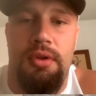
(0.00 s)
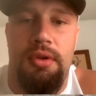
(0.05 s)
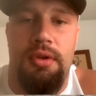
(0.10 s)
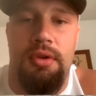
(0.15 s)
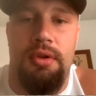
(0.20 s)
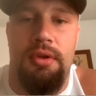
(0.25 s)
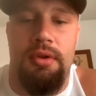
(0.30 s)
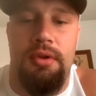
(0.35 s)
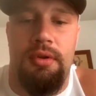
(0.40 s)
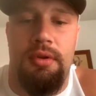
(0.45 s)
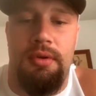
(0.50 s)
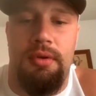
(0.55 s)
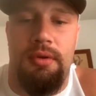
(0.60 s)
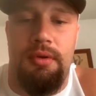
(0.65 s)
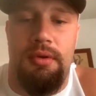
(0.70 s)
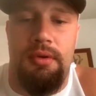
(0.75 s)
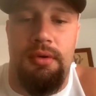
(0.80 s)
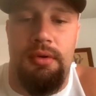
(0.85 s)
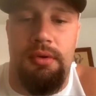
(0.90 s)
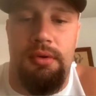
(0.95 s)

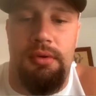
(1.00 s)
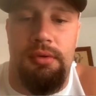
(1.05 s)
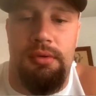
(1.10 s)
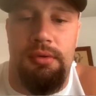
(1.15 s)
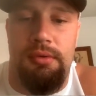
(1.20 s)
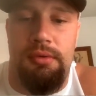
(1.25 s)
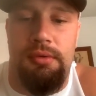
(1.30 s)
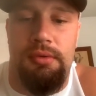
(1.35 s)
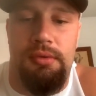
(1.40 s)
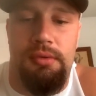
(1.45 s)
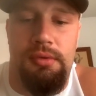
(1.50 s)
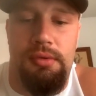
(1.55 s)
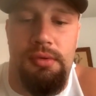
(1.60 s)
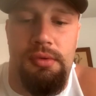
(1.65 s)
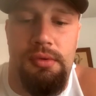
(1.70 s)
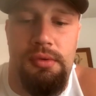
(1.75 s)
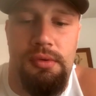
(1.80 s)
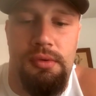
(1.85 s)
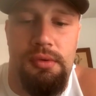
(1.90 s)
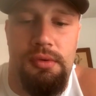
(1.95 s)

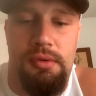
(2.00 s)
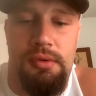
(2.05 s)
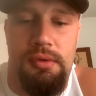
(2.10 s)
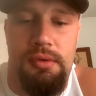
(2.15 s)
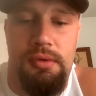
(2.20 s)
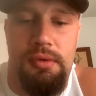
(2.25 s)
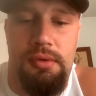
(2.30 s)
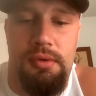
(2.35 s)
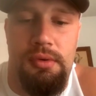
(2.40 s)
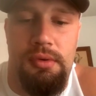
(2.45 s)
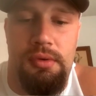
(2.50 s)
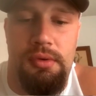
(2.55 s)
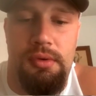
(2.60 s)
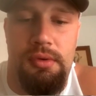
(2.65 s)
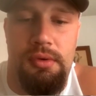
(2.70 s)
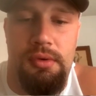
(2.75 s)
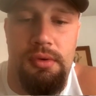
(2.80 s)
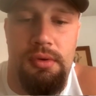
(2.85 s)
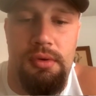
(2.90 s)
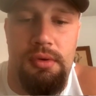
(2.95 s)

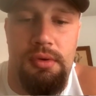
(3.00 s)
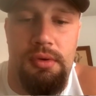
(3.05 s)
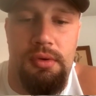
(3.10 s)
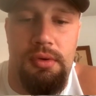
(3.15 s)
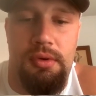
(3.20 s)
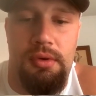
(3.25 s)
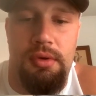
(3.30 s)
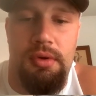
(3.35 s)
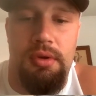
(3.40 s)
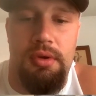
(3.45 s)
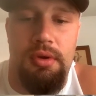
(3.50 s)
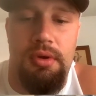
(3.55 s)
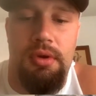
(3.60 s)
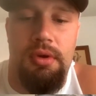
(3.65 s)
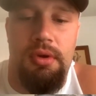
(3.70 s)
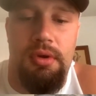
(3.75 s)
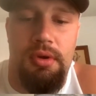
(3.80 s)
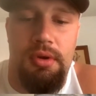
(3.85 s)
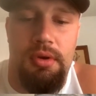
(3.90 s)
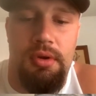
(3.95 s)

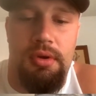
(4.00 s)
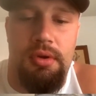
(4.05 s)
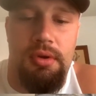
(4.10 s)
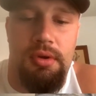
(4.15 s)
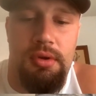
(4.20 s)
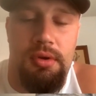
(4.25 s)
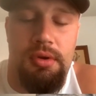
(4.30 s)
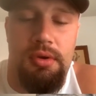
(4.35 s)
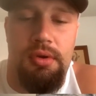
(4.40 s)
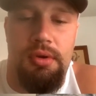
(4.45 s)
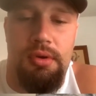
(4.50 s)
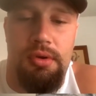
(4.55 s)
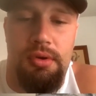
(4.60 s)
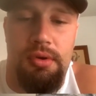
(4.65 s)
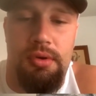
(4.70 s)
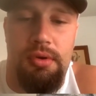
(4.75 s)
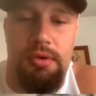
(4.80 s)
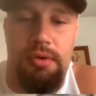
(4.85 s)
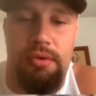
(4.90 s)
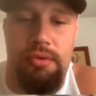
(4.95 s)

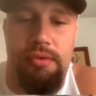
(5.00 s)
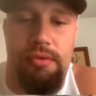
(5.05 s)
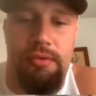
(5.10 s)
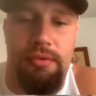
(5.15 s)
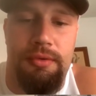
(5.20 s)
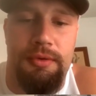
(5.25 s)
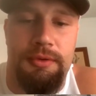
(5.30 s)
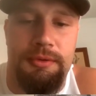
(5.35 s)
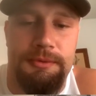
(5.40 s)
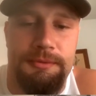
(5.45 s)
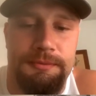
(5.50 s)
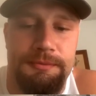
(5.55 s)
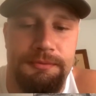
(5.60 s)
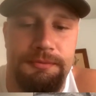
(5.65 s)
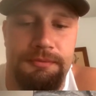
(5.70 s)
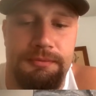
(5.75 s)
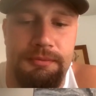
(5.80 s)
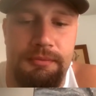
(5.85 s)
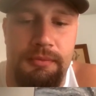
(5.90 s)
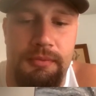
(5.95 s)

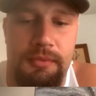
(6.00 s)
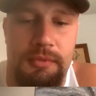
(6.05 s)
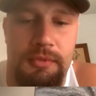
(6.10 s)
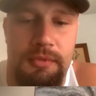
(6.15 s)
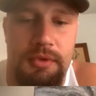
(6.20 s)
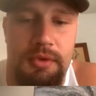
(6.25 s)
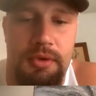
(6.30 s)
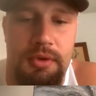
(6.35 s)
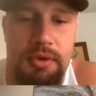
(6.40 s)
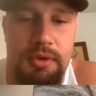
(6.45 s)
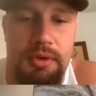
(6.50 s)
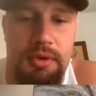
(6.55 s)
The person shown says nothing.